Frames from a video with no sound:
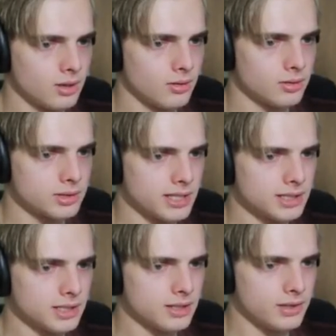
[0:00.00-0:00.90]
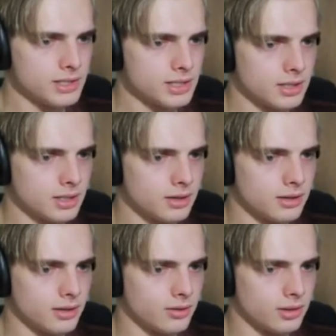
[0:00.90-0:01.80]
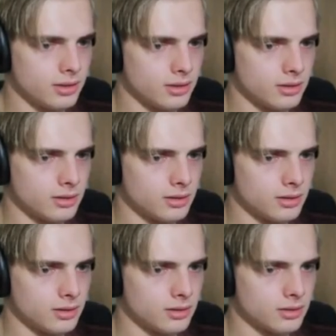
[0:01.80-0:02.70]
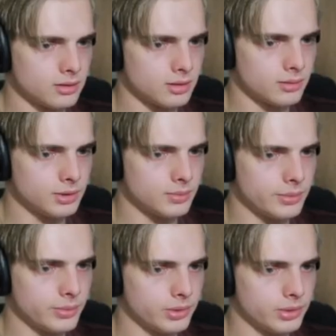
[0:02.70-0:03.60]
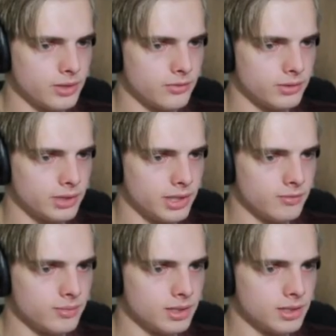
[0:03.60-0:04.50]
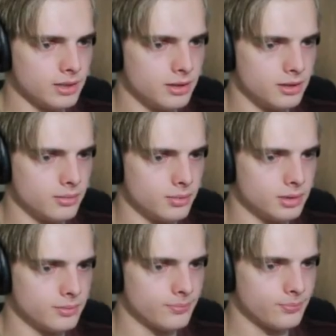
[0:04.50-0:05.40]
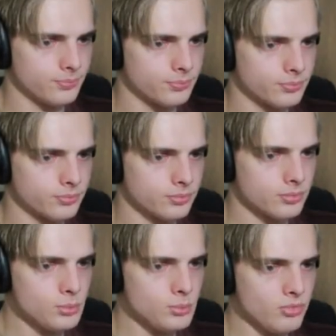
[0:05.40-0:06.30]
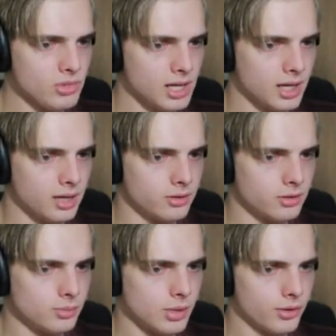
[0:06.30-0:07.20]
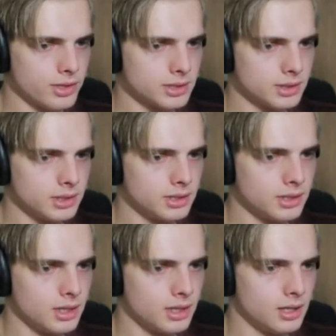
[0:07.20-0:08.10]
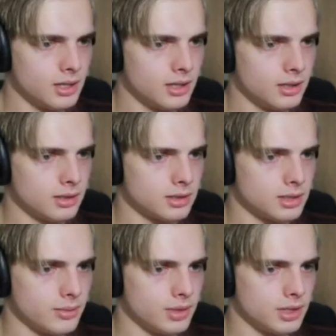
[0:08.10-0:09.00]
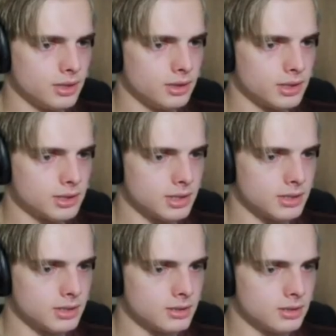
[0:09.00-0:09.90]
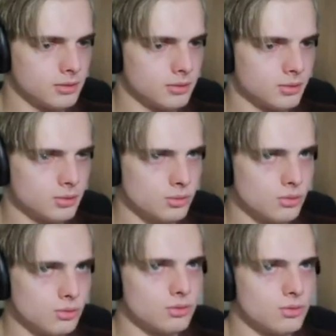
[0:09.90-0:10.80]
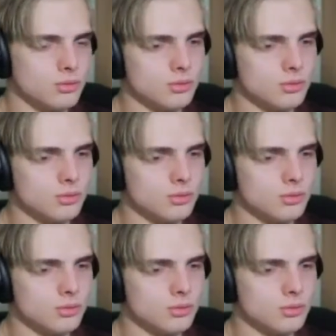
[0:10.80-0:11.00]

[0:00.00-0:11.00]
Well, there's excavation gear down here. So that means people definitely have been here. But I don't know about recently. Not making a lick of sense. Oh